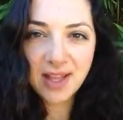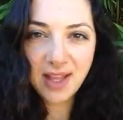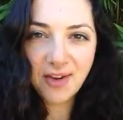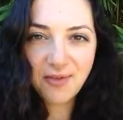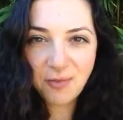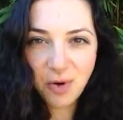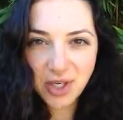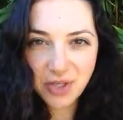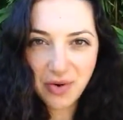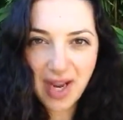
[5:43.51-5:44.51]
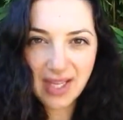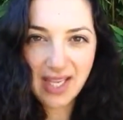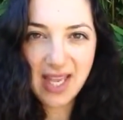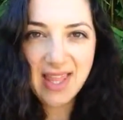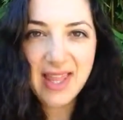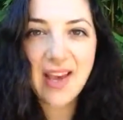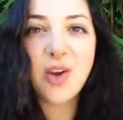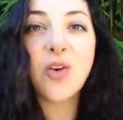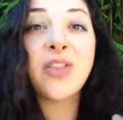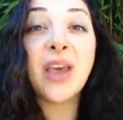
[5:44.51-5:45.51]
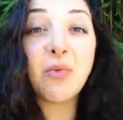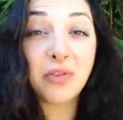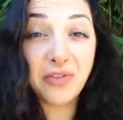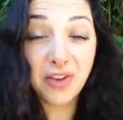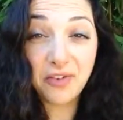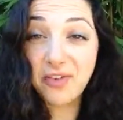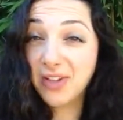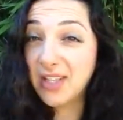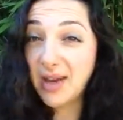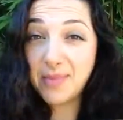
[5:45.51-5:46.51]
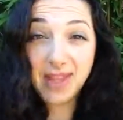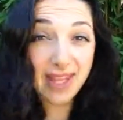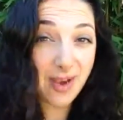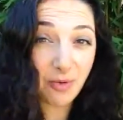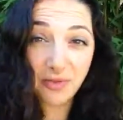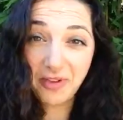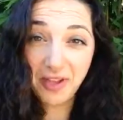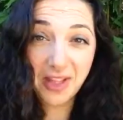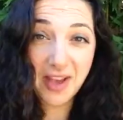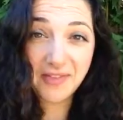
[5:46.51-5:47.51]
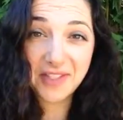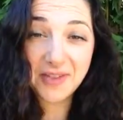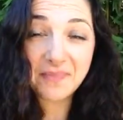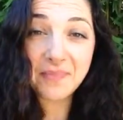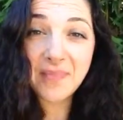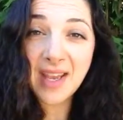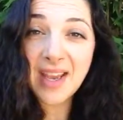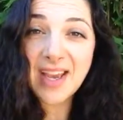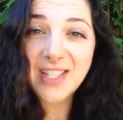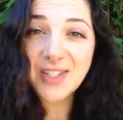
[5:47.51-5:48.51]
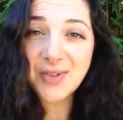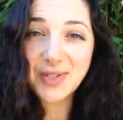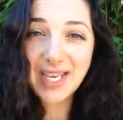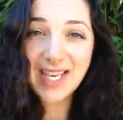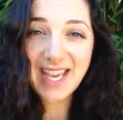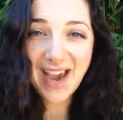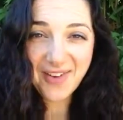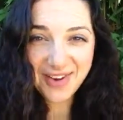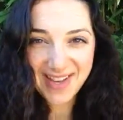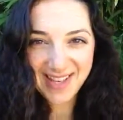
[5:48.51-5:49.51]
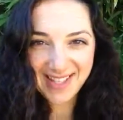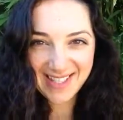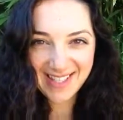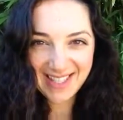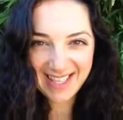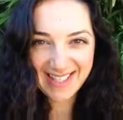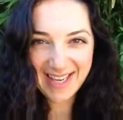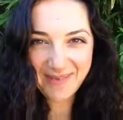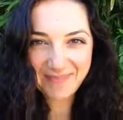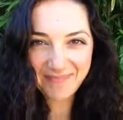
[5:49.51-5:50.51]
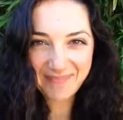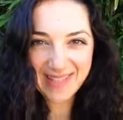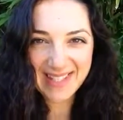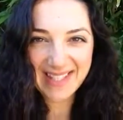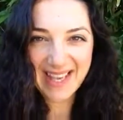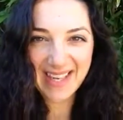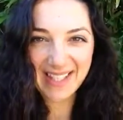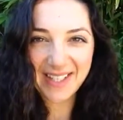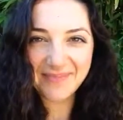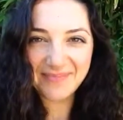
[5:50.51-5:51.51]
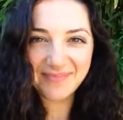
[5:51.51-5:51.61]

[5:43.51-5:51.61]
love more directly, and they will feel filled up and they will feel loved. So signing out, and until next time, this is Natalie.